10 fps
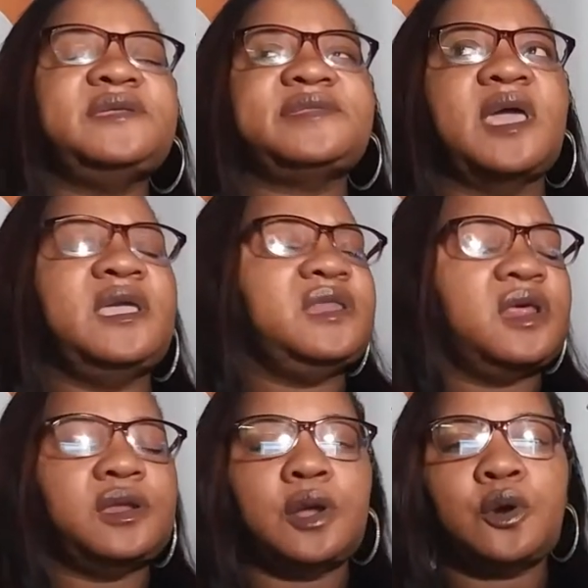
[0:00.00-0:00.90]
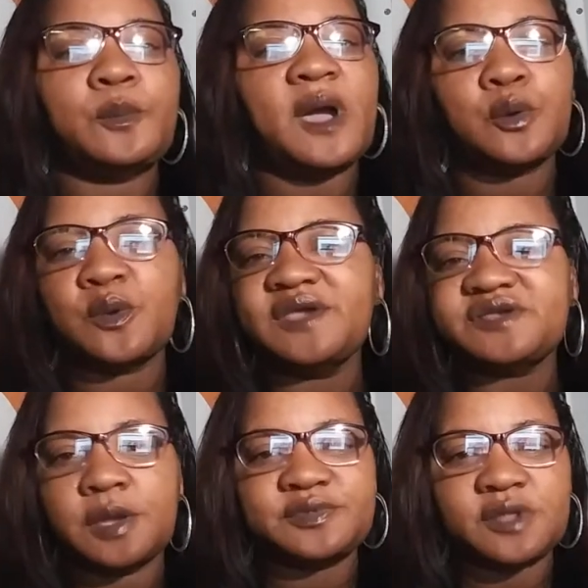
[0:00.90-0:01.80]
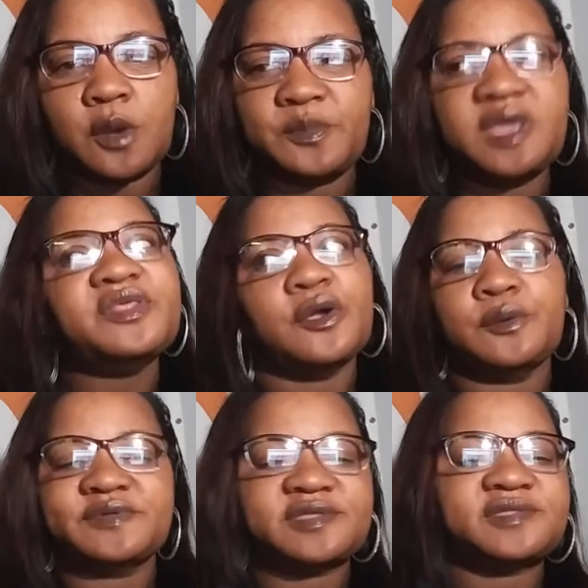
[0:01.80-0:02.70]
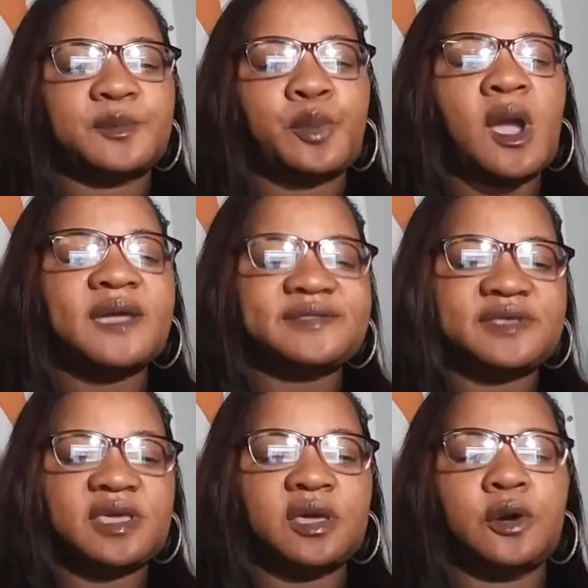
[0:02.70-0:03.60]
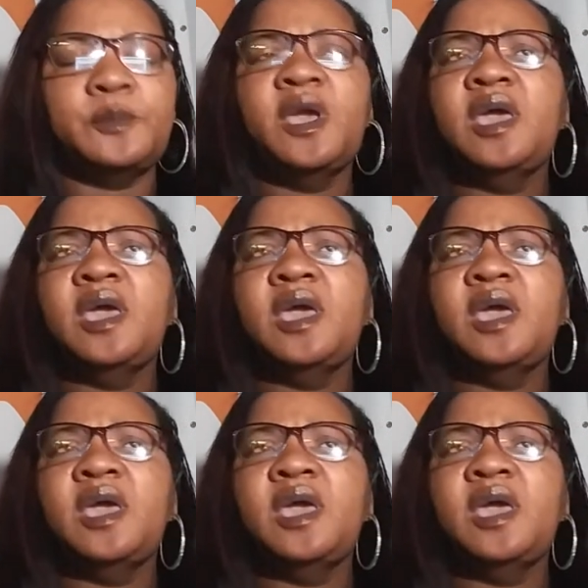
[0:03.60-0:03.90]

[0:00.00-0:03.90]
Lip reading: say he didn't know about Ray J was going to be there, it was a surprise to him.